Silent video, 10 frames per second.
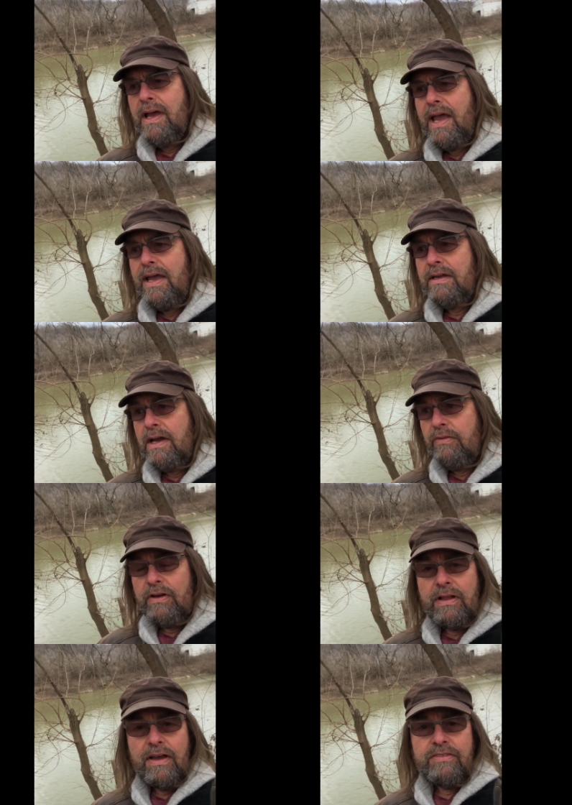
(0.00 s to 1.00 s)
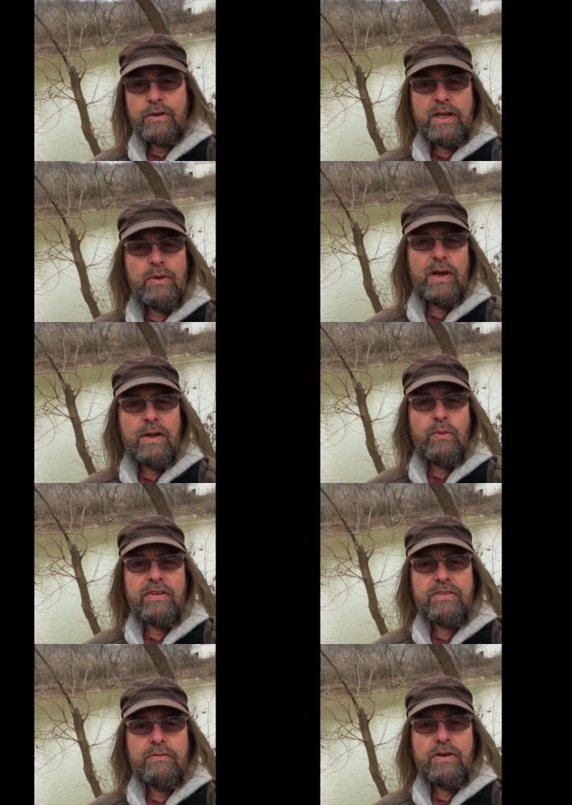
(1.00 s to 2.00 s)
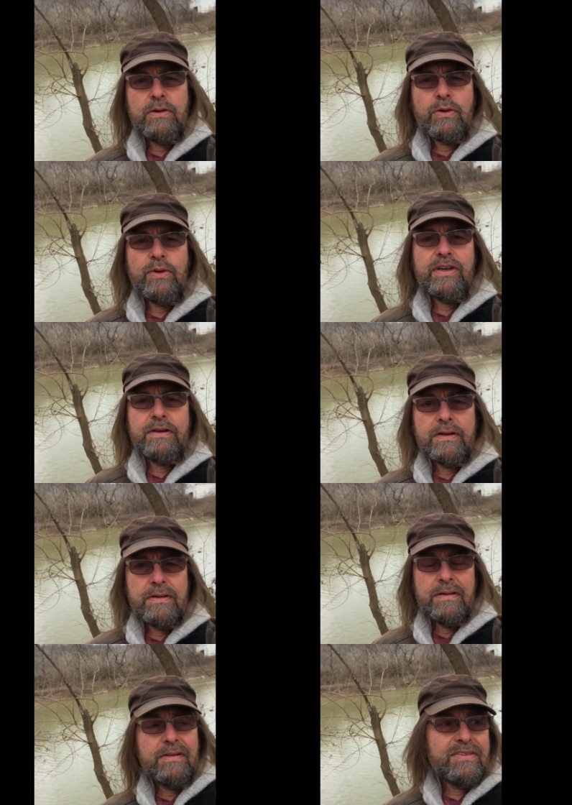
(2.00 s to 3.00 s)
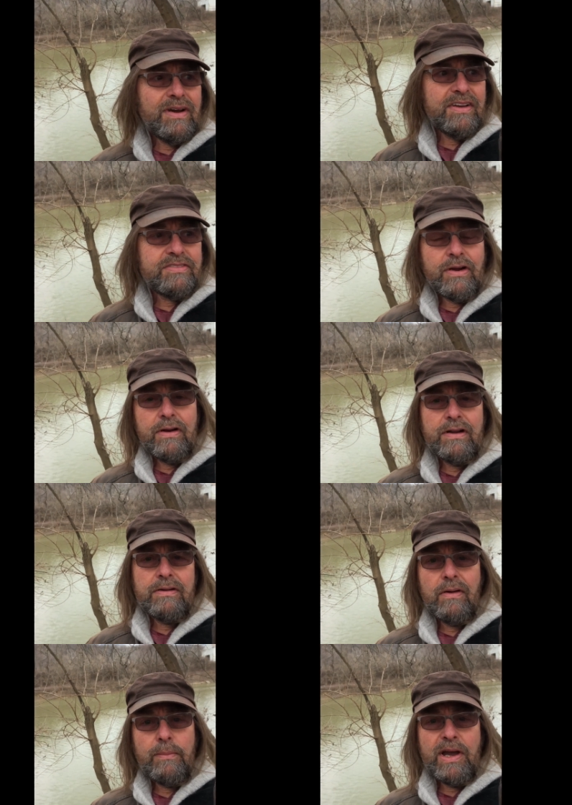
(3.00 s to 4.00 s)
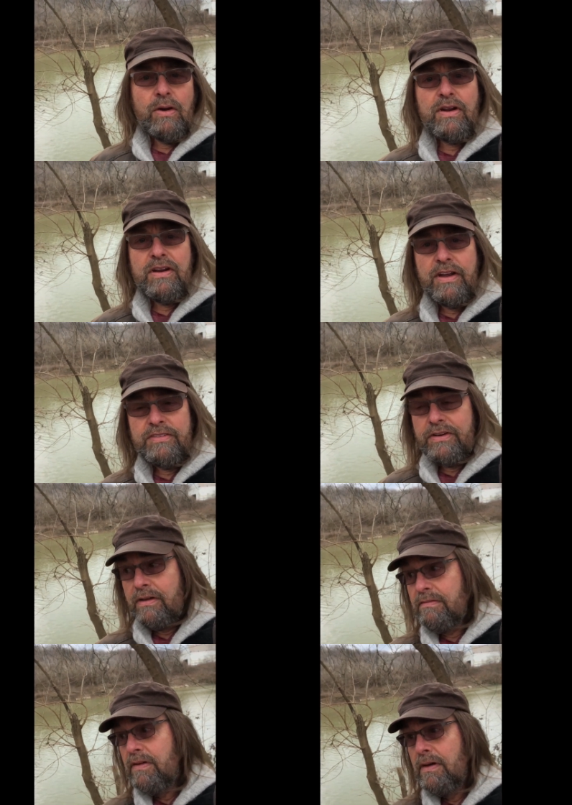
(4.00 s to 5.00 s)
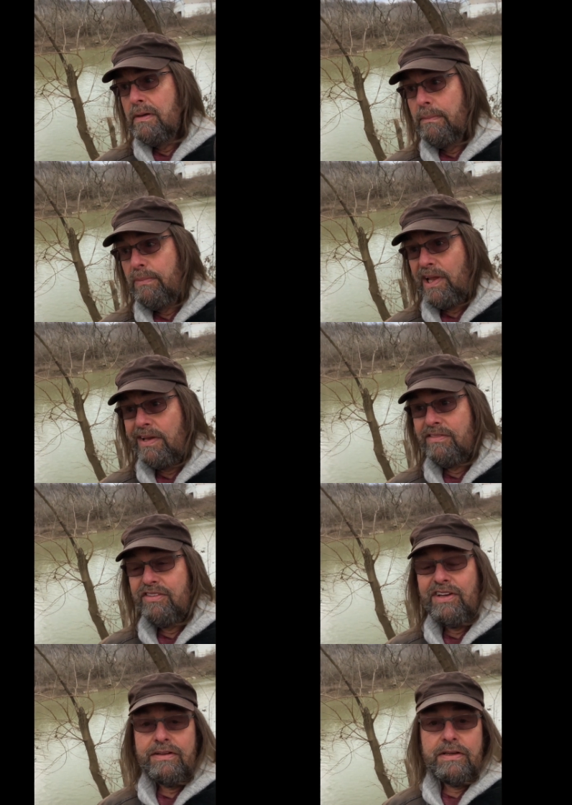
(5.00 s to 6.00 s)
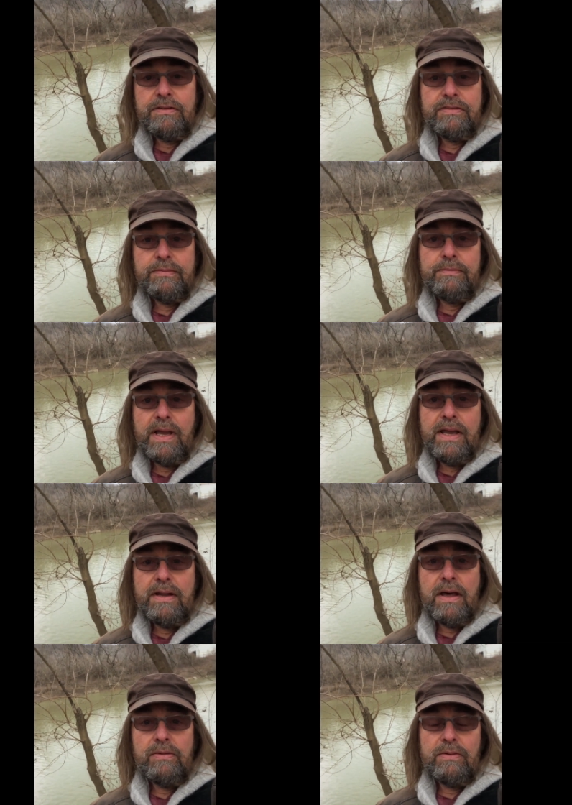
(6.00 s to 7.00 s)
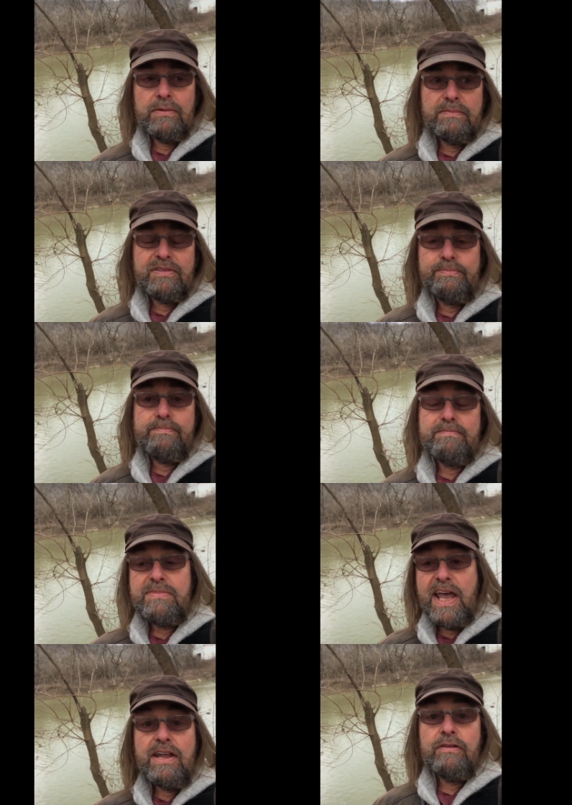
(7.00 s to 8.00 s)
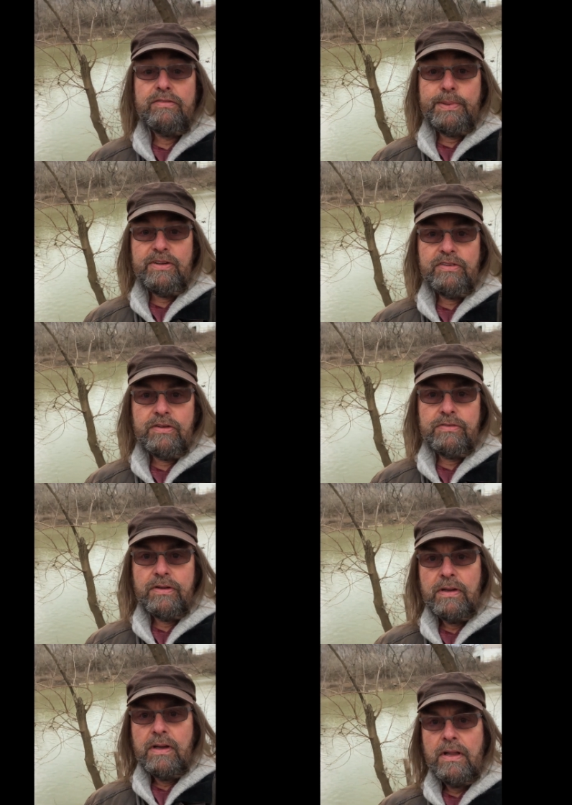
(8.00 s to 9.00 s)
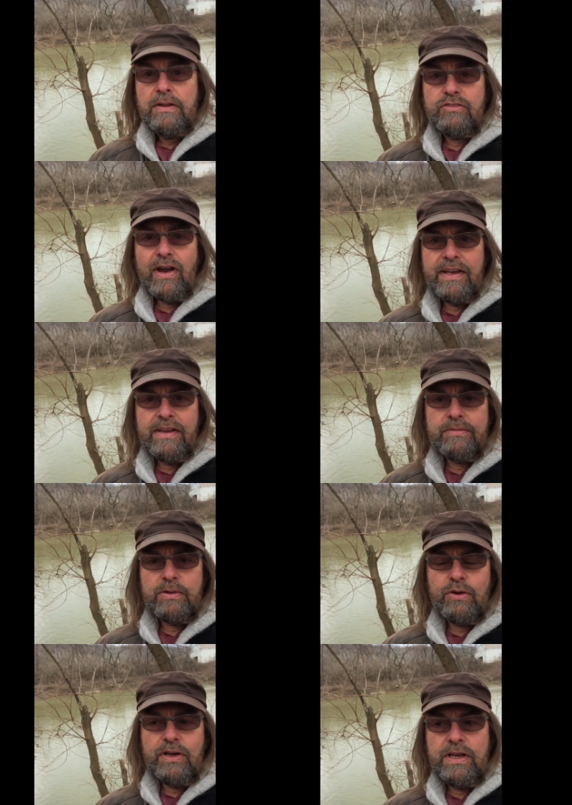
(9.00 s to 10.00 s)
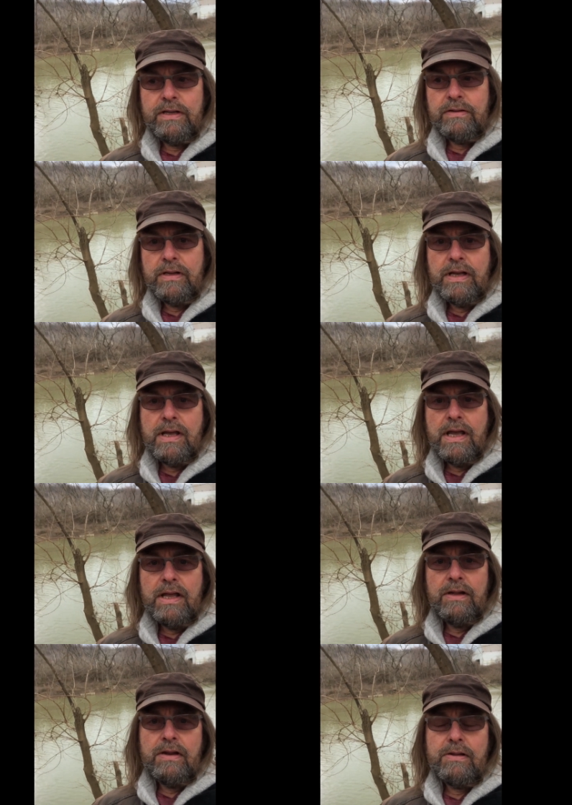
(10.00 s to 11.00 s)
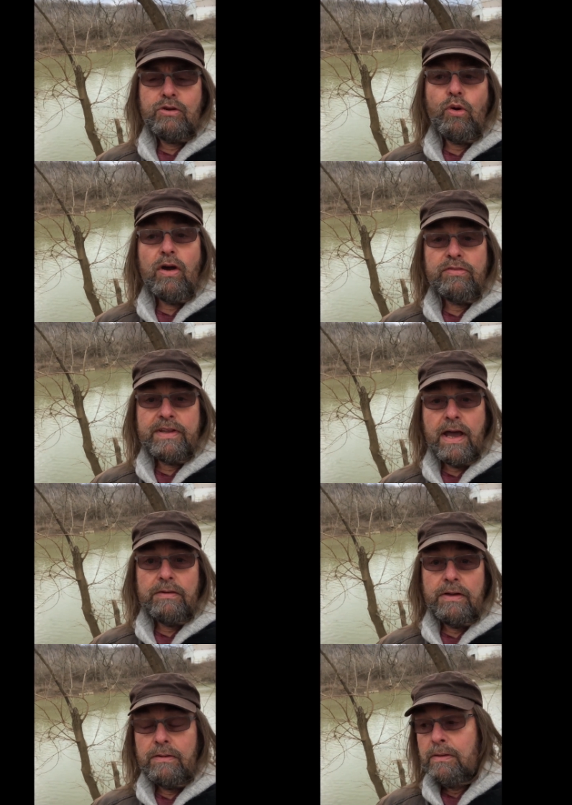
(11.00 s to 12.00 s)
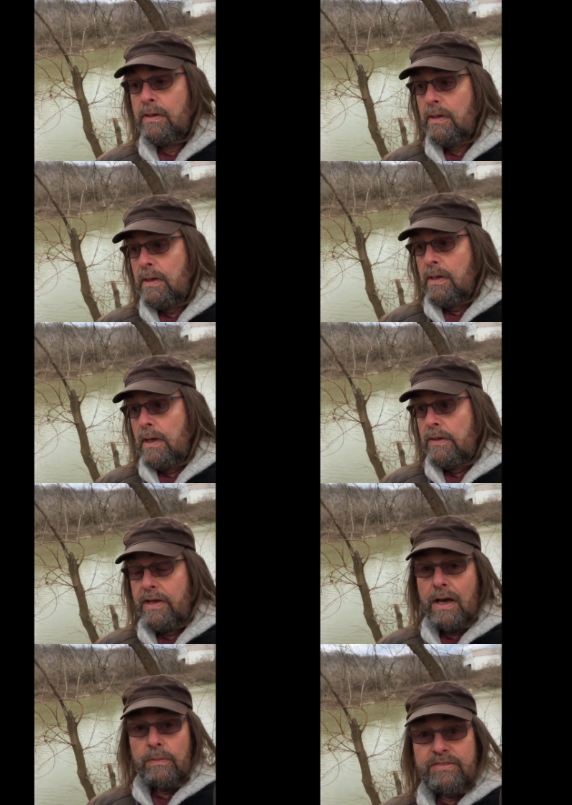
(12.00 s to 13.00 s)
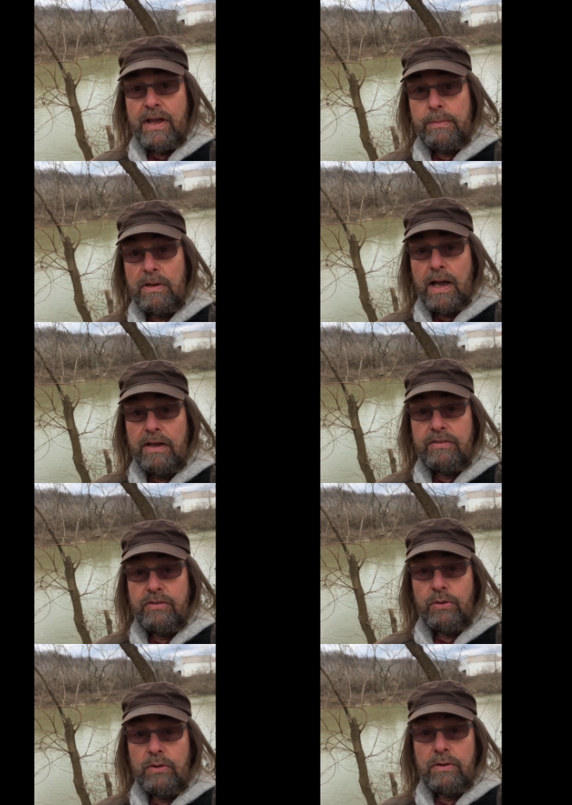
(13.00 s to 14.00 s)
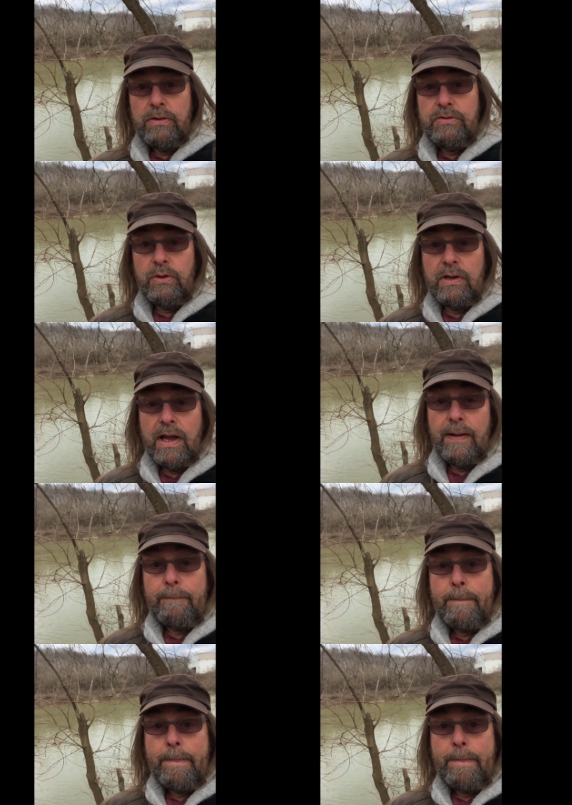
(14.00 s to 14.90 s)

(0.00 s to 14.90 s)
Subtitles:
and I realized the greenway wasn't real green. So I started on my own initiative planting seedlings and other native species to try to get some green and growth down here to help stabilize the shoreline.